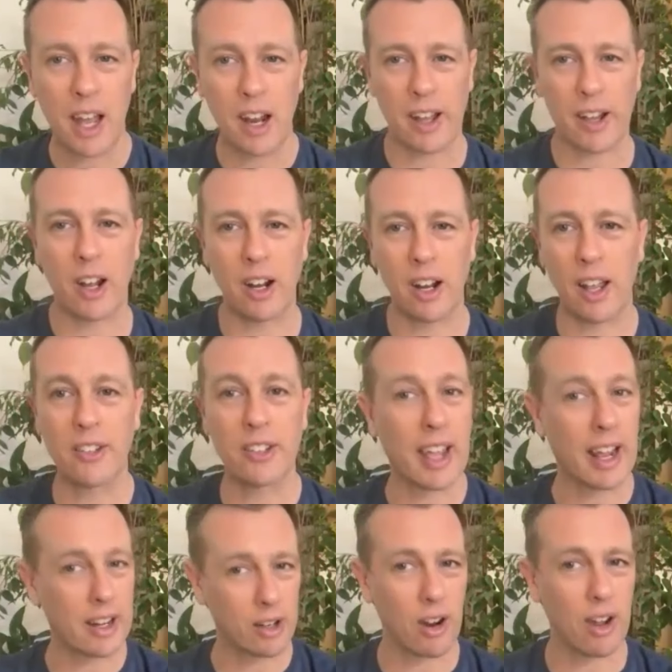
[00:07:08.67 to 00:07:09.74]
And I kind of like
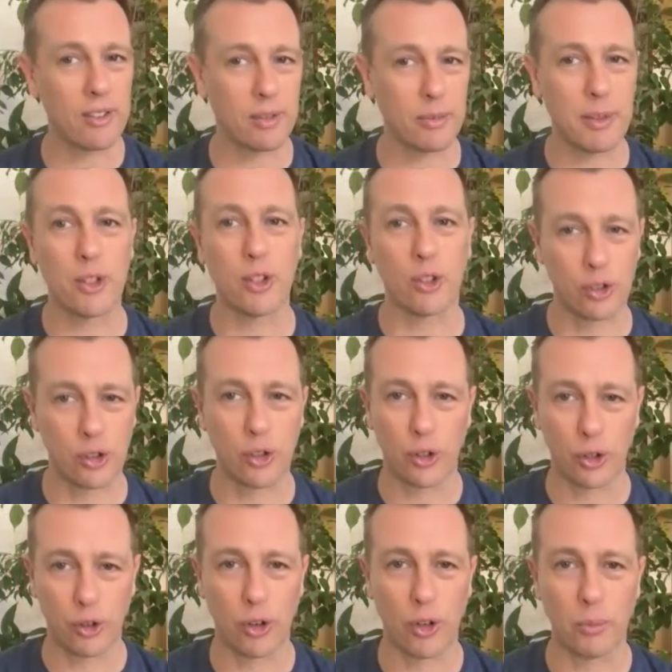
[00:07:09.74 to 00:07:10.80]
to categorize them into
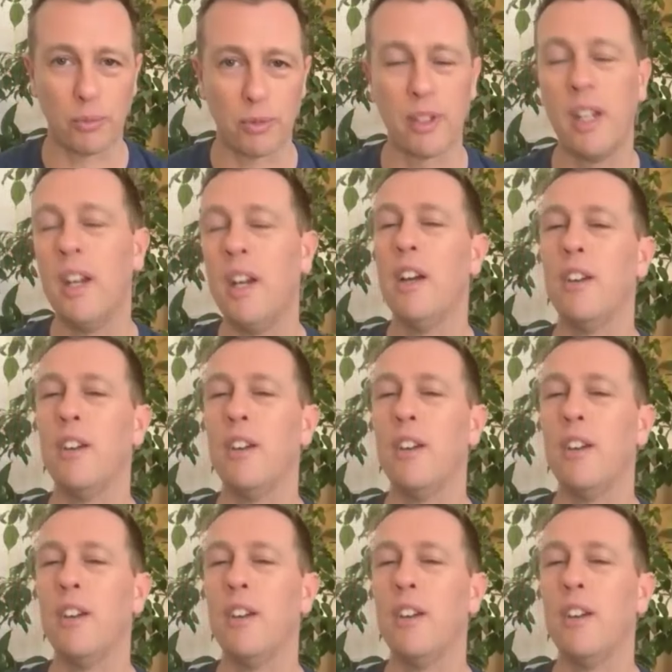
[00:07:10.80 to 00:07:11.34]
two groups.